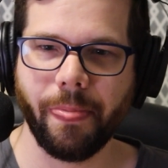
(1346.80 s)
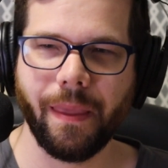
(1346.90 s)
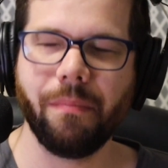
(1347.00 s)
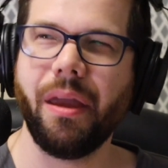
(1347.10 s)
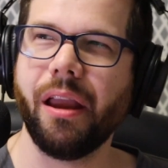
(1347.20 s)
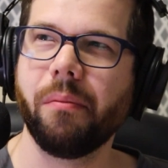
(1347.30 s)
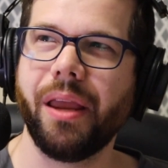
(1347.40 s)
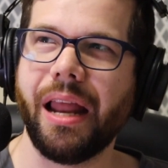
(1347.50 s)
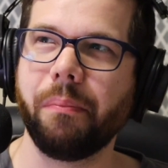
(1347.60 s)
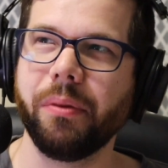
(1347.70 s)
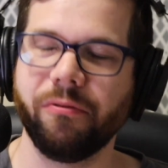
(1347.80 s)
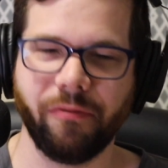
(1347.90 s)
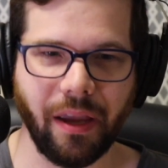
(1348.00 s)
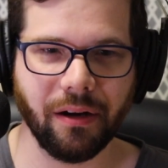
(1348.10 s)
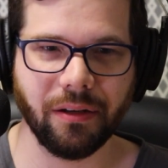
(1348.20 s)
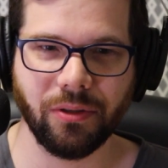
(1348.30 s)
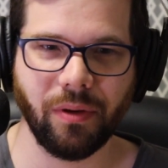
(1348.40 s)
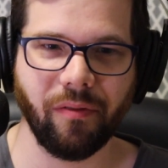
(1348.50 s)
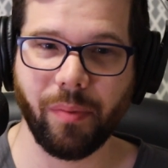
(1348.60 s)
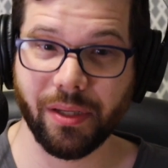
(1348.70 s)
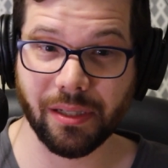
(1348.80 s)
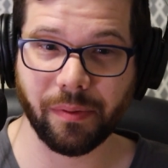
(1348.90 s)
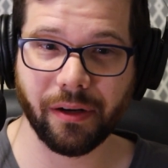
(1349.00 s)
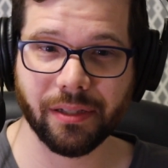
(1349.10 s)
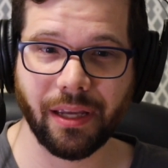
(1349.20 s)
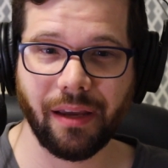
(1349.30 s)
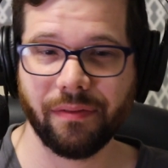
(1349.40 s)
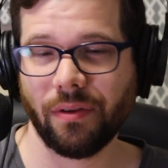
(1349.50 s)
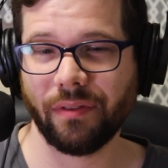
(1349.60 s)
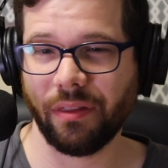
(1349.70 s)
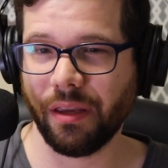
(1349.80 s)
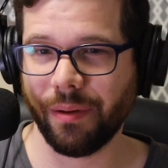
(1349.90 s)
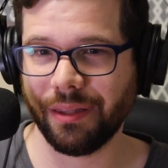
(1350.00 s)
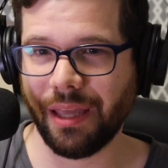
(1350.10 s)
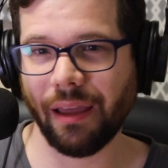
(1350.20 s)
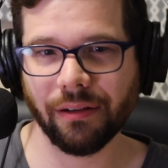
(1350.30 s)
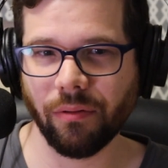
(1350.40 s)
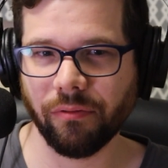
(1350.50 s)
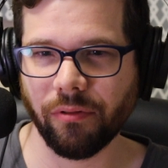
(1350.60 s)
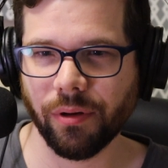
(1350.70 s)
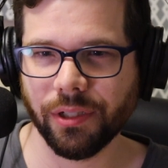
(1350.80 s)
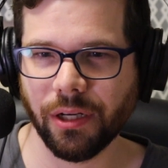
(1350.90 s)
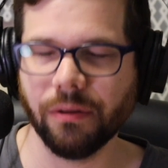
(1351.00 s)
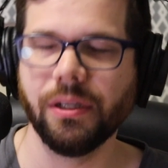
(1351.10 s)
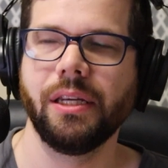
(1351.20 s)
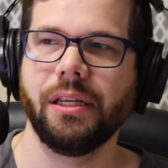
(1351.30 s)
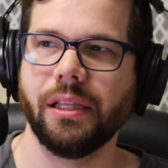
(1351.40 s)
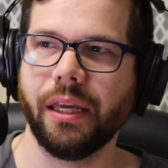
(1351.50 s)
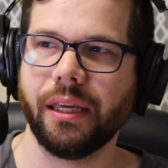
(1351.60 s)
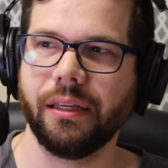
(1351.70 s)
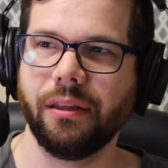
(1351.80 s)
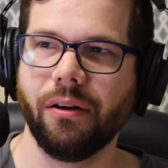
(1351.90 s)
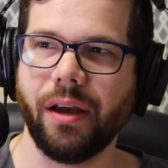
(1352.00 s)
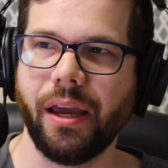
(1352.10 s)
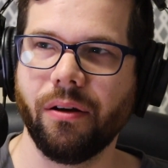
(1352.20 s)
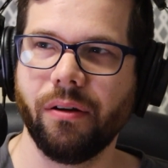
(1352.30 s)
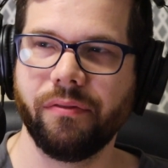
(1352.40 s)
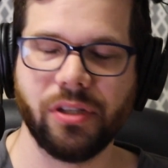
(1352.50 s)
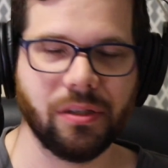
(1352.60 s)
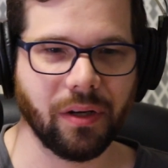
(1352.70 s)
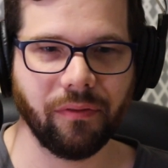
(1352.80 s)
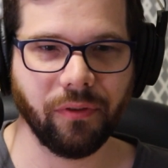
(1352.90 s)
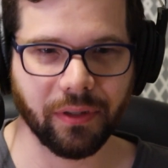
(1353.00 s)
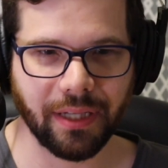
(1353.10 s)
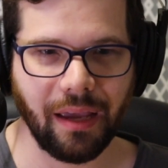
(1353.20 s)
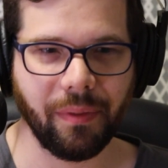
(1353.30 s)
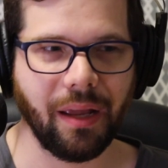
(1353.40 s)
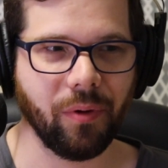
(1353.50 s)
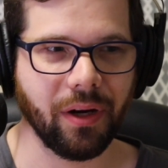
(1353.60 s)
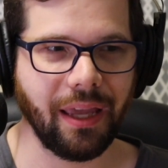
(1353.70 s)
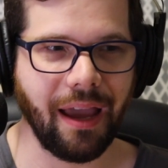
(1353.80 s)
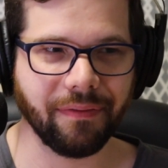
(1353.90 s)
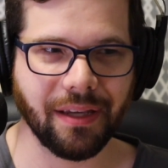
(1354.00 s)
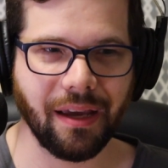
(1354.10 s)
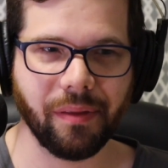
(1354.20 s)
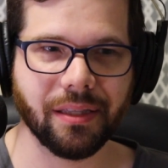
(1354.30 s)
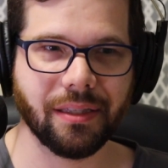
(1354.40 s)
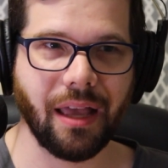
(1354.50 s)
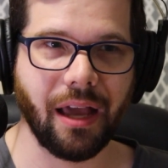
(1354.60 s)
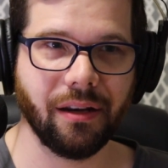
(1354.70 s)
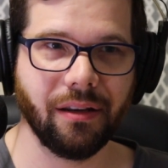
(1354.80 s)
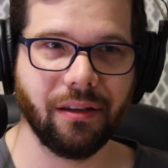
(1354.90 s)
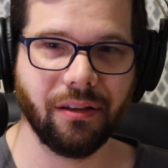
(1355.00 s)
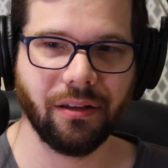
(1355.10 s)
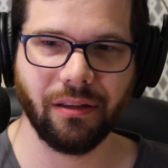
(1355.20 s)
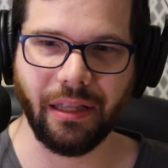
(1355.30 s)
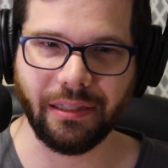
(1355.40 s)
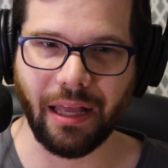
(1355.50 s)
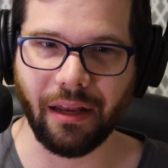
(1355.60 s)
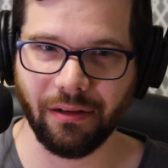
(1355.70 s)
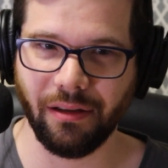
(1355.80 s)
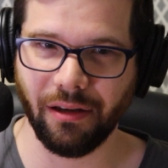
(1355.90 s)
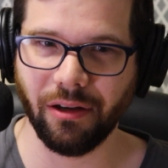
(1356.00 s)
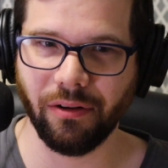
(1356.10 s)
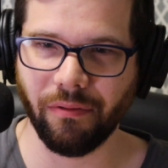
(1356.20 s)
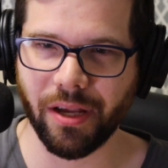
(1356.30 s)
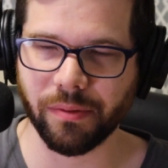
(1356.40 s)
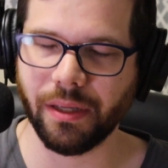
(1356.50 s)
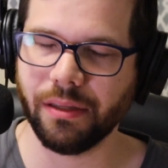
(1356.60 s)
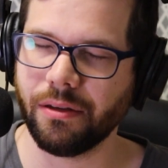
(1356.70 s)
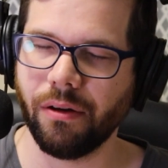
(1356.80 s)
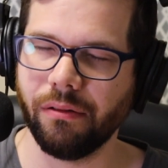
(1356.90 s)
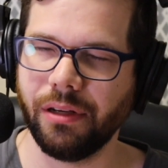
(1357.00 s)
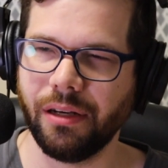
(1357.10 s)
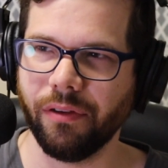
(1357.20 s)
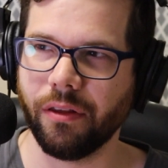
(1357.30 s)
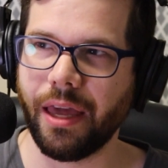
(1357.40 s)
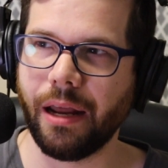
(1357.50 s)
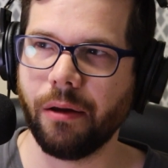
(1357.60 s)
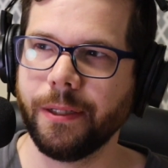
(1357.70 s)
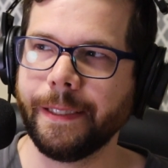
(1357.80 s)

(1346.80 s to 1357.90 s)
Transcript: It may or may not be fair to whatever business partners I have. So I have to think about that going forward, I don't, if she's working full time and I'm working half time, that's not a good arrangement. So need to figure that out.